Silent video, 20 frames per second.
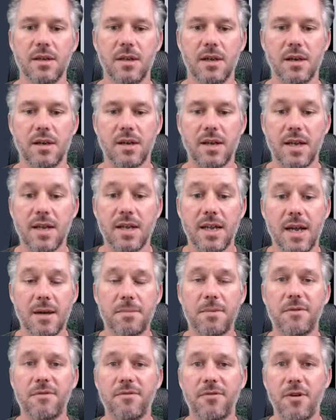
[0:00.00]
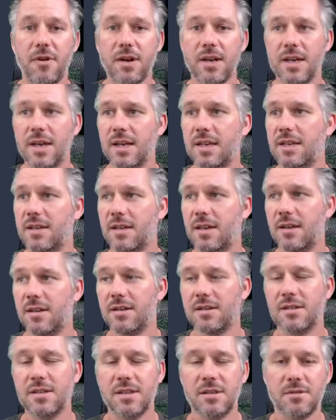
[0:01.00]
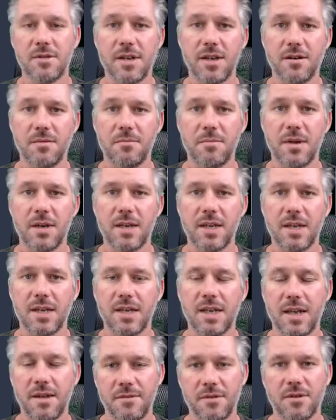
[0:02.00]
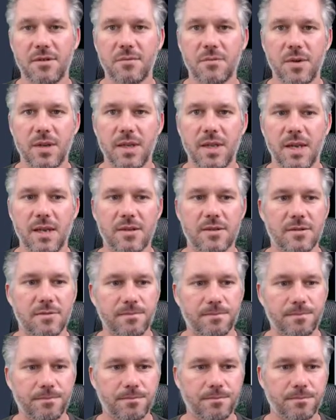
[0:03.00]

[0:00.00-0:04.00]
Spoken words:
Okay, happy Friday. See you again on Monday. Have a good weekend.